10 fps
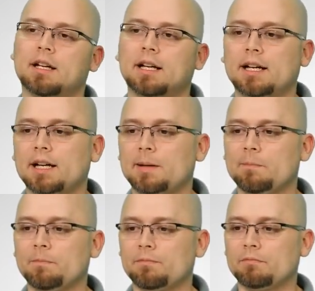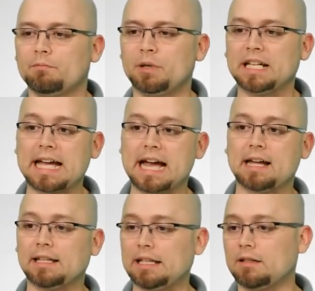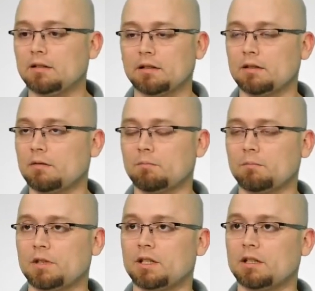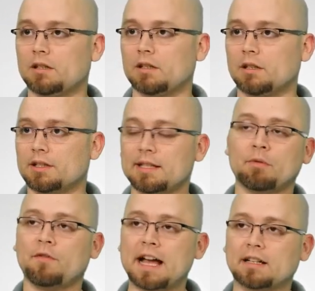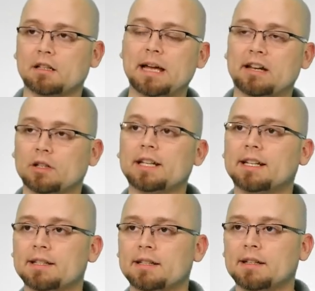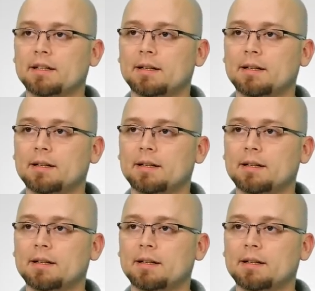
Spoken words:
But yeah, the simple fact of the matter is,